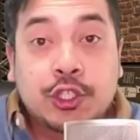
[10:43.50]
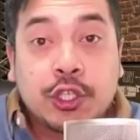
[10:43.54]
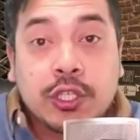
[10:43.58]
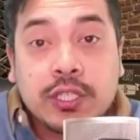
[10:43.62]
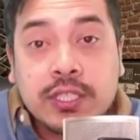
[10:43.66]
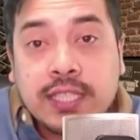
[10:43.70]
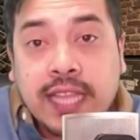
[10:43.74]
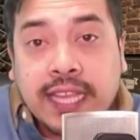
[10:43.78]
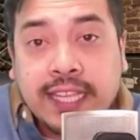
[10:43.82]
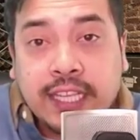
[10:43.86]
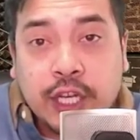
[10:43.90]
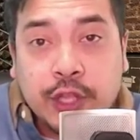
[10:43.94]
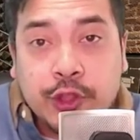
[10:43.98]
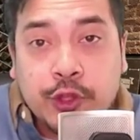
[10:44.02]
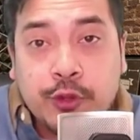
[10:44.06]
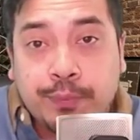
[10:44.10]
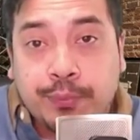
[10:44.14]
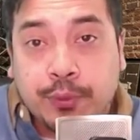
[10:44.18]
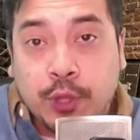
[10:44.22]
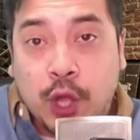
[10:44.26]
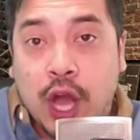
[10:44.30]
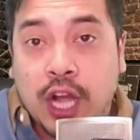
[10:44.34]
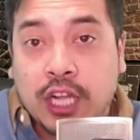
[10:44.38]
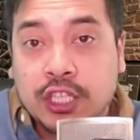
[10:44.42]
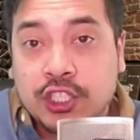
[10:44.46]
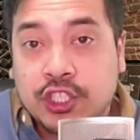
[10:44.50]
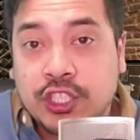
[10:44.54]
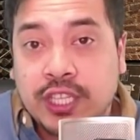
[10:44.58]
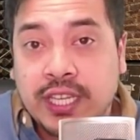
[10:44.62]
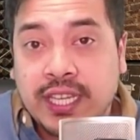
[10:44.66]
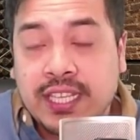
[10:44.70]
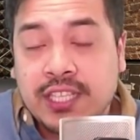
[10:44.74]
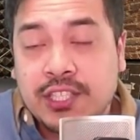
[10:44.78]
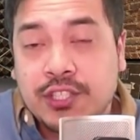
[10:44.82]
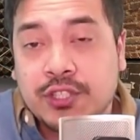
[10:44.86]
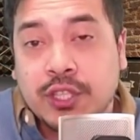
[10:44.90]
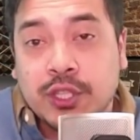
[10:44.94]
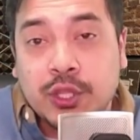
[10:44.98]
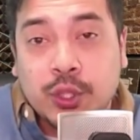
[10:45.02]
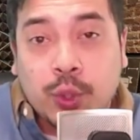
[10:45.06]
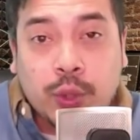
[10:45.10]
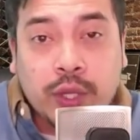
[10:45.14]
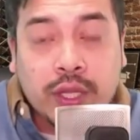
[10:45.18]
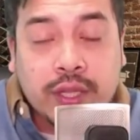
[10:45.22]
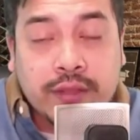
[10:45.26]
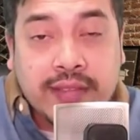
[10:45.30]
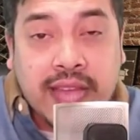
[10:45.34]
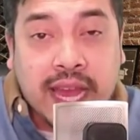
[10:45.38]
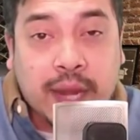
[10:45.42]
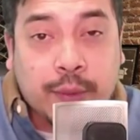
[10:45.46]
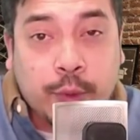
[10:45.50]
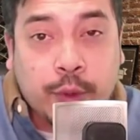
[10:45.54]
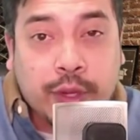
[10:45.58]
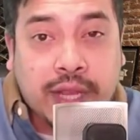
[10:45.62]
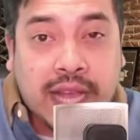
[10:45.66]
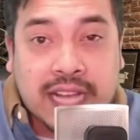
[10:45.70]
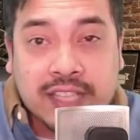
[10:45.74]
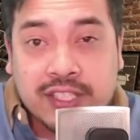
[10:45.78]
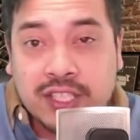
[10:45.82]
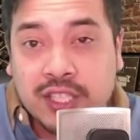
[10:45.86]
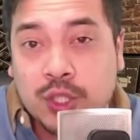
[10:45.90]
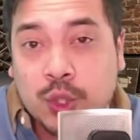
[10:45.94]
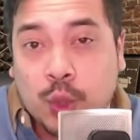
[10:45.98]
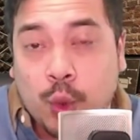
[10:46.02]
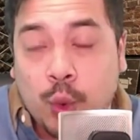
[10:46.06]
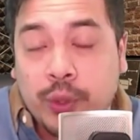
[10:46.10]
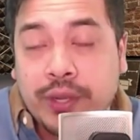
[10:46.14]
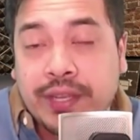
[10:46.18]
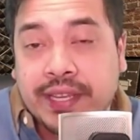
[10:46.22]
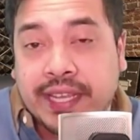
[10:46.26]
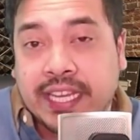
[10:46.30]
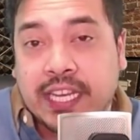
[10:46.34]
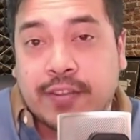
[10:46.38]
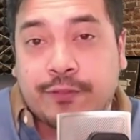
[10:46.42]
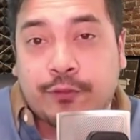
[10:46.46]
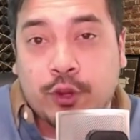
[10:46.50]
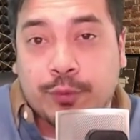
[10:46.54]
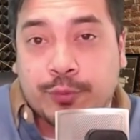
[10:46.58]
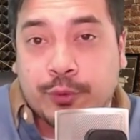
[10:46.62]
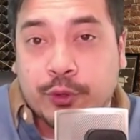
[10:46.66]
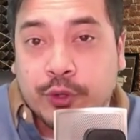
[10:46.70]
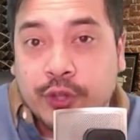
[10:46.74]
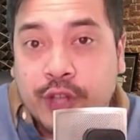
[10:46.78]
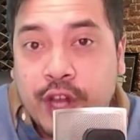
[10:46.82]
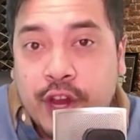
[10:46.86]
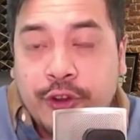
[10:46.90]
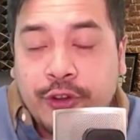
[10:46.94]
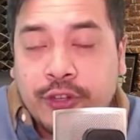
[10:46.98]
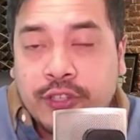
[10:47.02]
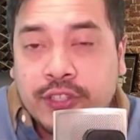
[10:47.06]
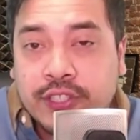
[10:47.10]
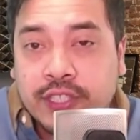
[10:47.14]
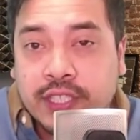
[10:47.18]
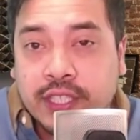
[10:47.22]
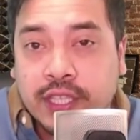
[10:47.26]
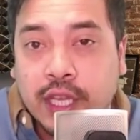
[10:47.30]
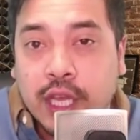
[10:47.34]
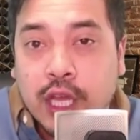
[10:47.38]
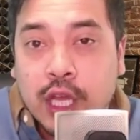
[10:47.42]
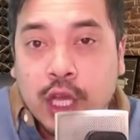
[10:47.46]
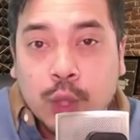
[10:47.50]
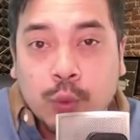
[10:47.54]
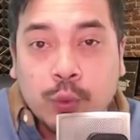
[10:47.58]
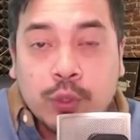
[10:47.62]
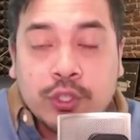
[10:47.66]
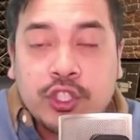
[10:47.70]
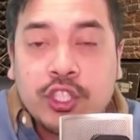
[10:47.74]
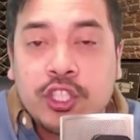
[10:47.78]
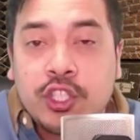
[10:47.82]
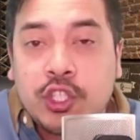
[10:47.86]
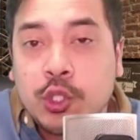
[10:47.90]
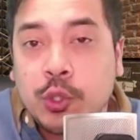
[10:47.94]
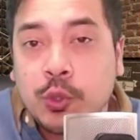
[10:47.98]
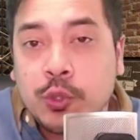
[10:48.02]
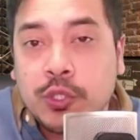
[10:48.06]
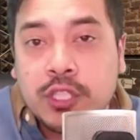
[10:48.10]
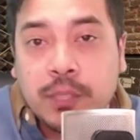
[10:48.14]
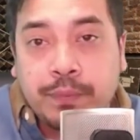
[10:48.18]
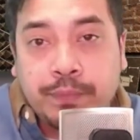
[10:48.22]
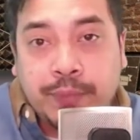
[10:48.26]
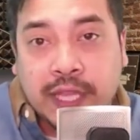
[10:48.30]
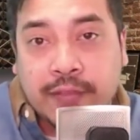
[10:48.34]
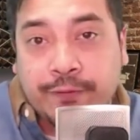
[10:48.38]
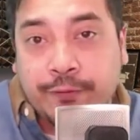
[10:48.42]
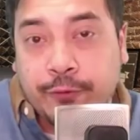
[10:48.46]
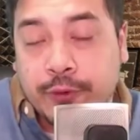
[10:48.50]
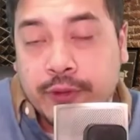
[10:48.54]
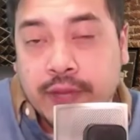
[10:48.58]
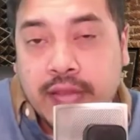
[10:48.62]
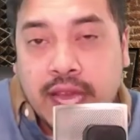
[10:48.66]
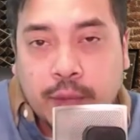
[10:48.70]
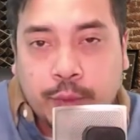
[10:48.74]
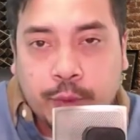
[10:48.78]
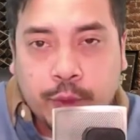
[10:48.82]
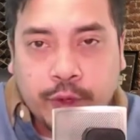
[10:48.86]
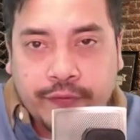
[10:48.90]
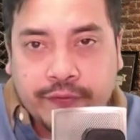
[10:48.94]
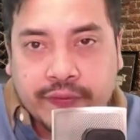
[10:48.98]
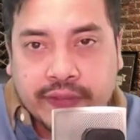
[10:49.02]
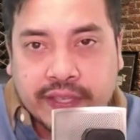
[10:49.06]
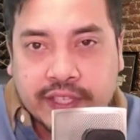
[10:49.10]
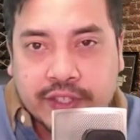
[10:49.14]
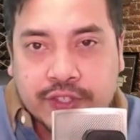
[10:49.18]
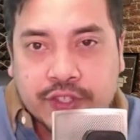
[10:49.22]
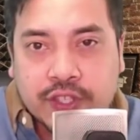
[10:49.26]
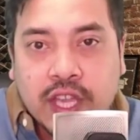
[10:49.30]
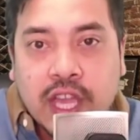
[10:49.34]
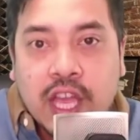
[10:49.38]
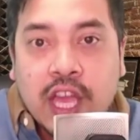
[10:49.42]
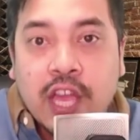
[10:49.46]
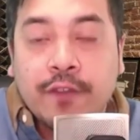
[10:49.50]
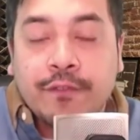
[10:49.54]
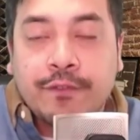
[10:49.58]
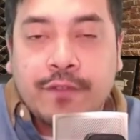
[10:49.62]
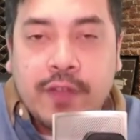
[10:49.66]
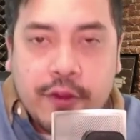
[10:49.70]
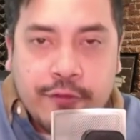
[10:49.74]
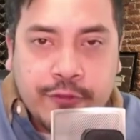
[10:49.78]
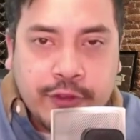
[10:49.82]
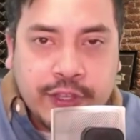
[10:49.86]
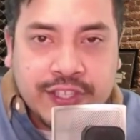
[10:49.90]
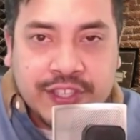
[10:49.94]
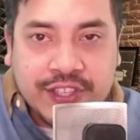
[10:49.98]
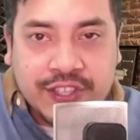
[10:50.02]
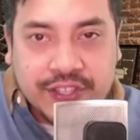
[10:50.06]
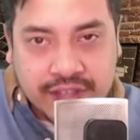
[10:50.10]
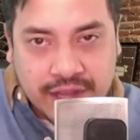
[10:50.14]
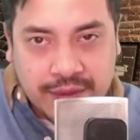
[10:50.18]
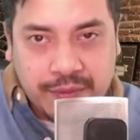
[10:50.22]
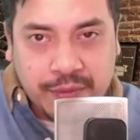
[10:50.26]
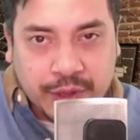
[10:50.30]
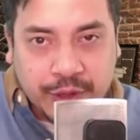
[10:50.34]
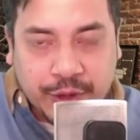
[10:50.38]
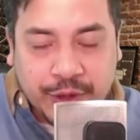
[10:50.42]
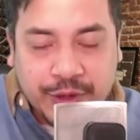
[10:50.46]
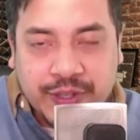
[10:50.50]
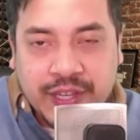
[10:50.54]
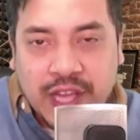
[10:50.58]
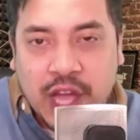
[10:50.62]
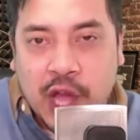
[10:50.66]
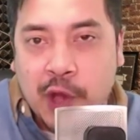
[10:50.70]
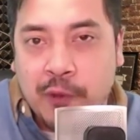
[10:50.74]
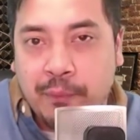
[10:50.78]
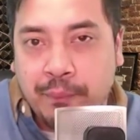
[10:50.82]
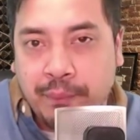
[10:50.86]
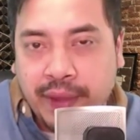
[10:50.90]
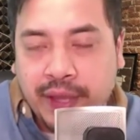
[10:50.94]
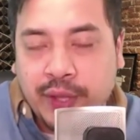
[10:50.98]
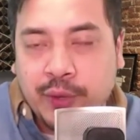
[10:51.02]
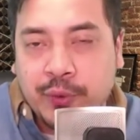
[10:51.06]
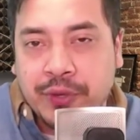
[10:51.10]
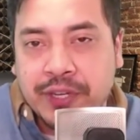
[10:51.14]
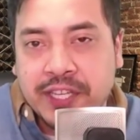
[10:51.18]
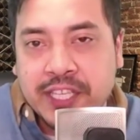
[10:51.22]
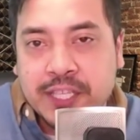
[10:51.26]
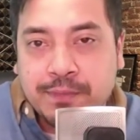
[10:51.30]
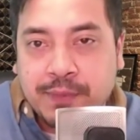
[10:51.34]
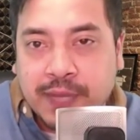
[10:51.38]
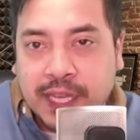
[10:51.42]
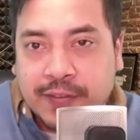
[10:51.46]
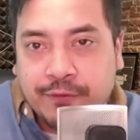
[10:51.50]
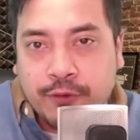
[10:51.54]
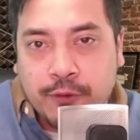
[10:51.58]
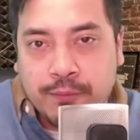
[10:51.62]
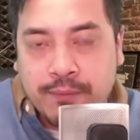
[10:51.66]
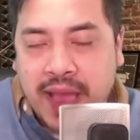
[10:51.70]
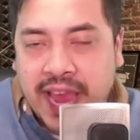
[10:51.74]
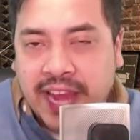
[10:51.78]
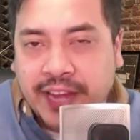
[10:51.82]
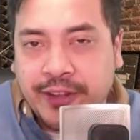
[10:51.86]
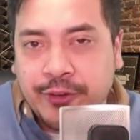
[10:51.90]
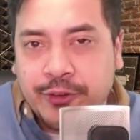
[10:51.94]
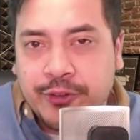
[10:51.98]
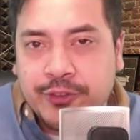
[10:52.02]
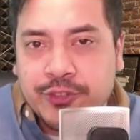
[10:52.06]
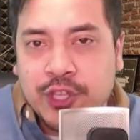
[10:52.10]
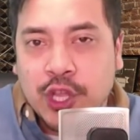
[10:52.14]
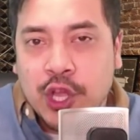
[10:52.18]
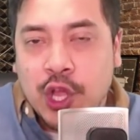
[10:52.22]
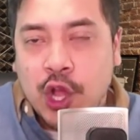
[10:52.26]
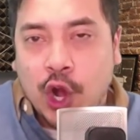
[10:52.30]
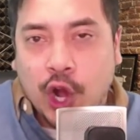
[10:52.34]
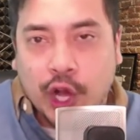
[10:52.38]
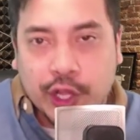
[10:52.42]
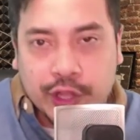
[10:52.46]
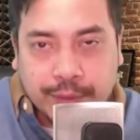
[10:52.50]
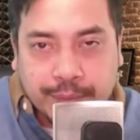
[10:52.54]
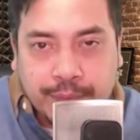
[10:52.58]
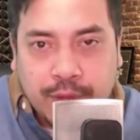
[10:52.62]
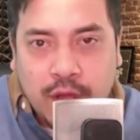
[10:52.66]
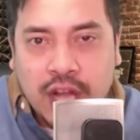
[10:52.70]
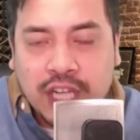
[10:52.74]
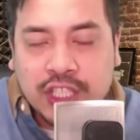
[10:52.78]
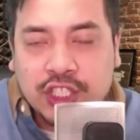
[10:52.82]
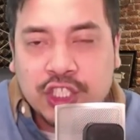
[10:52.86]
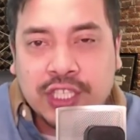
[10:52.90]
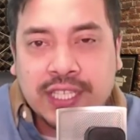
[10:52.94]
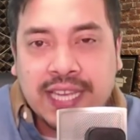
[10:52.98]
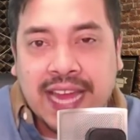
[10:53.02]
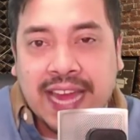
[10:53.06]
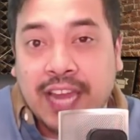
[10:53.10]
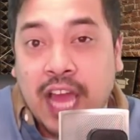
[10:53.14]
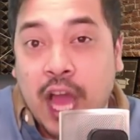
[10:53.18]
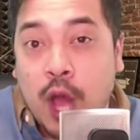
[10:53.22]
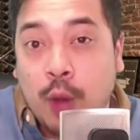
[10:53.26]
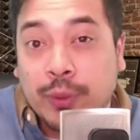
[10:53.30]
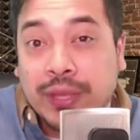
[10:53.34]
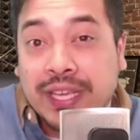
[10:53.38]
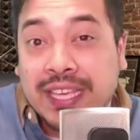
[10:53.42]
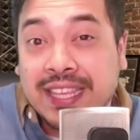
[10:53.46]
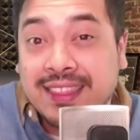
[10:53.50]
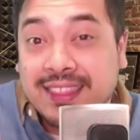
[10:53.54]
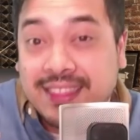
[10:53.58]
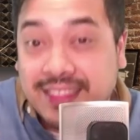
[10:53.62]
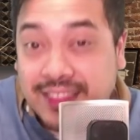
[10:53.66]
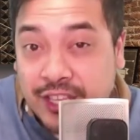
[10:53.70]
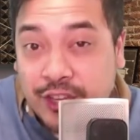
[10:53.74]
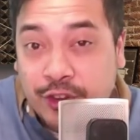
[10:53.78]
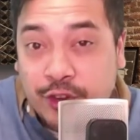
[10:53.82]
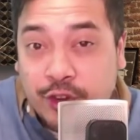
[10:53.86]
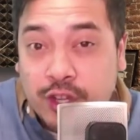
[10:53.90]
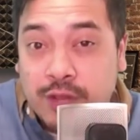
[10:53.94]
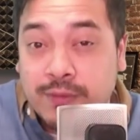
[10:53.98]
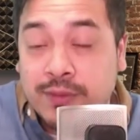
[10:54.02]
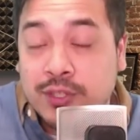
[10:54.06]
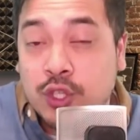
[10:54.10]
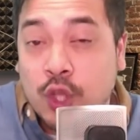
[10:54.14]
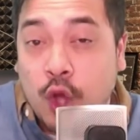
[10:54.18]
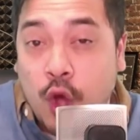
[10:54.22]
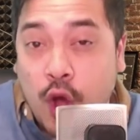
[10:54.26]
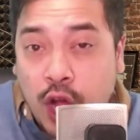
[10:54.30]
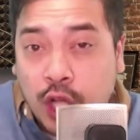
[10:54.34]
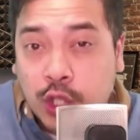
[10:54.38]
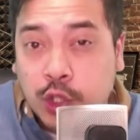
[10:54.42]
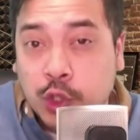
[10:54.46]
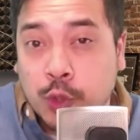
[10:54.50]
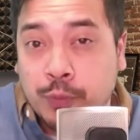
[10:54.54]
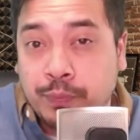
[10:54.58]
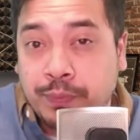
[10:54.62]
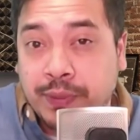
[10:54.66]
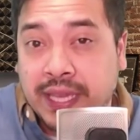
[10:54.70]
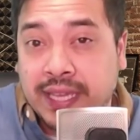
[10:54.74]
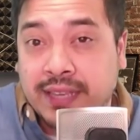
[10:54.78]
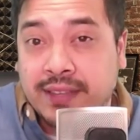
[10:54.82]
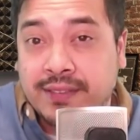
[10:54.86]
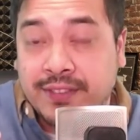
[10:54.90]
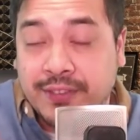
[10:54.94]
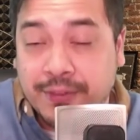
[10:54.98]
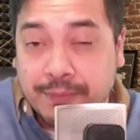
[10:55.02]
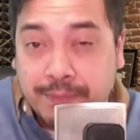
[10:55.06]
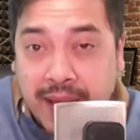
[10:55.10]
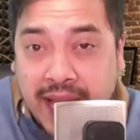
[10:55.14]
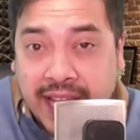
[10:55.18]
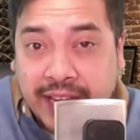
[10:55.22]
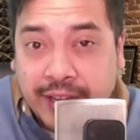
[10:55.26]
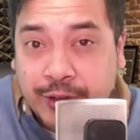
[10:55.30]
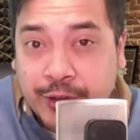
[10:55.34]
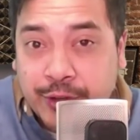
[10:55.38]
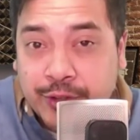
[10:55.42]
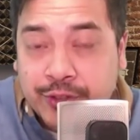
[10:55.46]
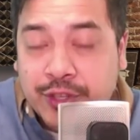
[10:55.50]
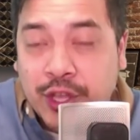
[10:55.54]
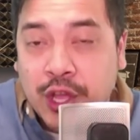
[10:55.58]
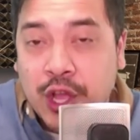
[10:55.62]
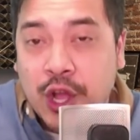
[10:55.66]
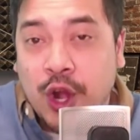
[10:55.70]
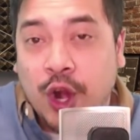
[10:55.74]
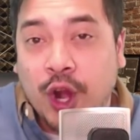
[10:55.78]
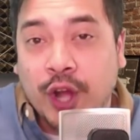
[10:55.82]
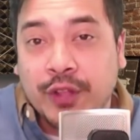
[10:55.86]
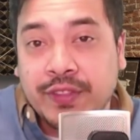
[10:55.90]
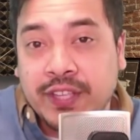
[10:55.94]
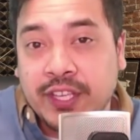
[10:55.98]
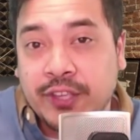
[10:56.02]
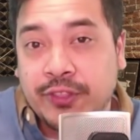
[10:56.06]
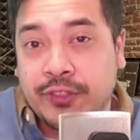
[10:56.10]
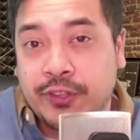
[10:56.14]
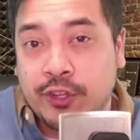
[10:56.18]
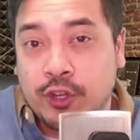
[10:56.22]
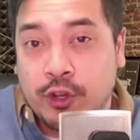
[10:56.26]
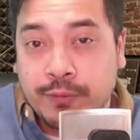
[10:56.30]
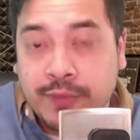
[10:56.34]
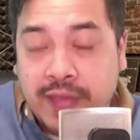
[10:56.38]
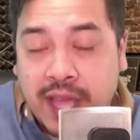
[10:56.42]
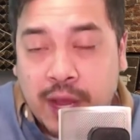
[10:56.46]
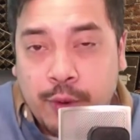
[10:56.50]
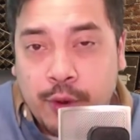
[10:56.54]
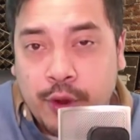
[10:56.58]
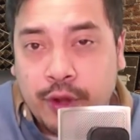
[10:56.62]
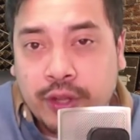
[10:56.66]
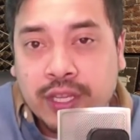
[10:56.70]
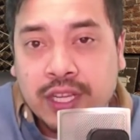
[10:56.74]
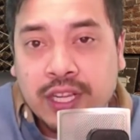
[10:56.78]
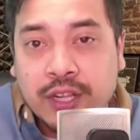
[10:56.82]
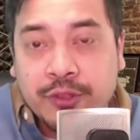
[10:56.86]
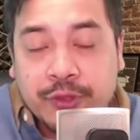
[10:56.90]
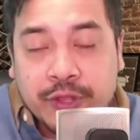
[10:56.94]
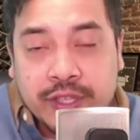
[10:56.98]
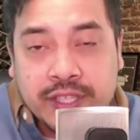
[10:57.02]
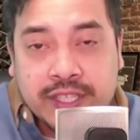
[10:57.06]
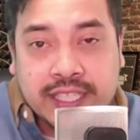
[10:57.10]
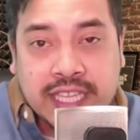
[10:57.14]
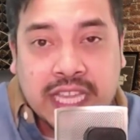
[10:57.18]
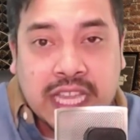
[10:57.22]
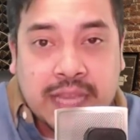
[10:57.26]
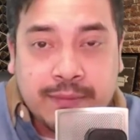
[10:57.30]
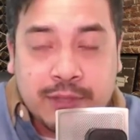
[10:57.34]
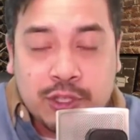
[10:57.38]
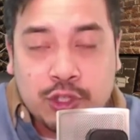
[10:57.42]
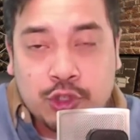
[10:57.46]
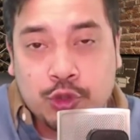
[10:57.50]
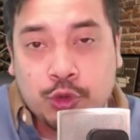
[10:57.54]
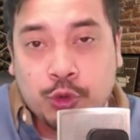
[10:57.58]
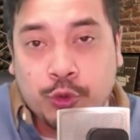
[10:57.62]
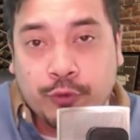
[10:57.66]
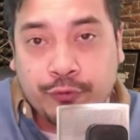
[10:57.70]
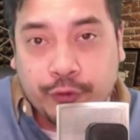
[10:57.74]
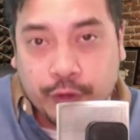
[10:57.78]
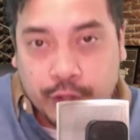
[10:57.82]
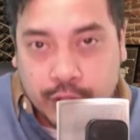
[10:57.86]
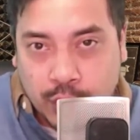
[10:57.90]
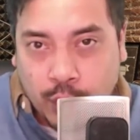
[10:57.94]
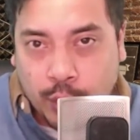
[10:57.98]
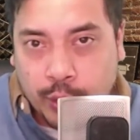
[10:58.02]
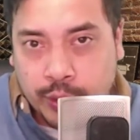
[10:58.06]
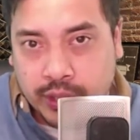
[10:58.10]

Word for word: Just like other blockchains, the Nodle network has its own native cryptocurrency, which is used to pay for network fees. Very similar to how Bitcoin is paid for miners on the blockchain and how Ethereum is also paid to miners on the Ethereum network, the same is true for nodes.